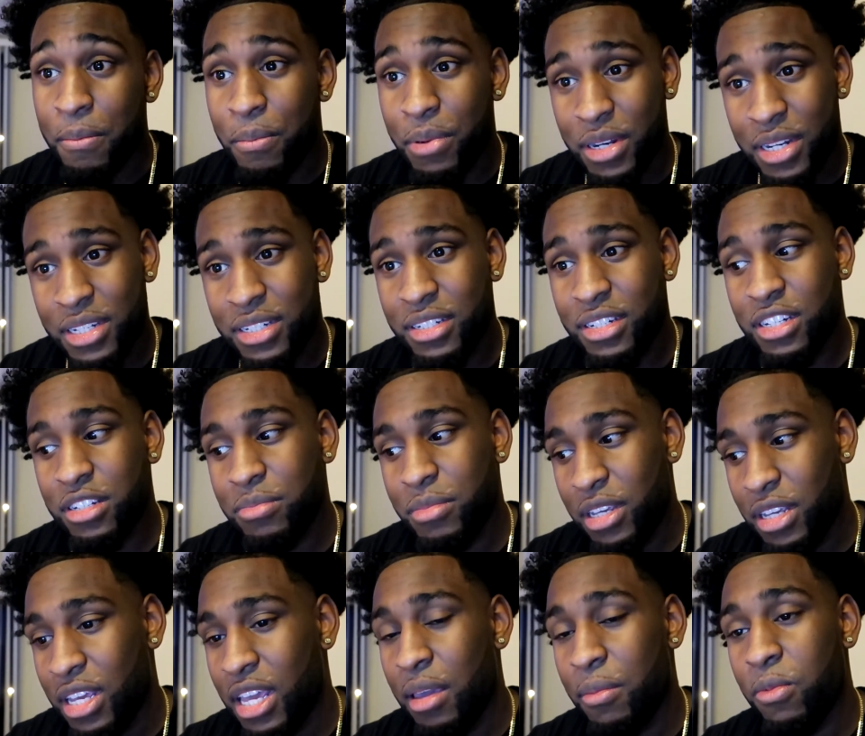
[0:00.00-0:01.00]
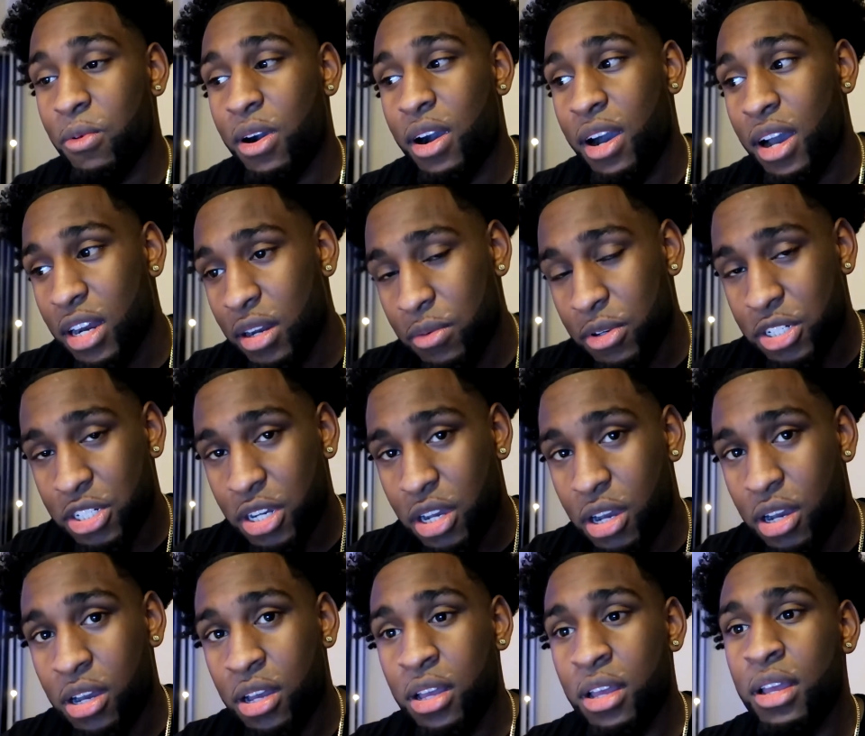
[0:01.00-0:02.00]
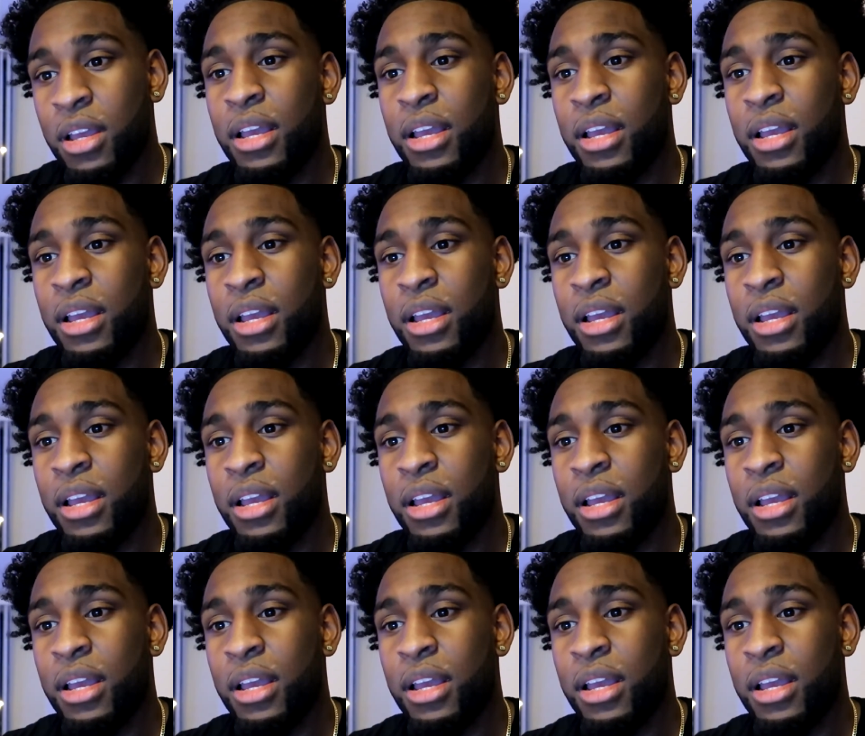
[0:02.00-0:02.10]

But this is just me keeping 100 with y'all.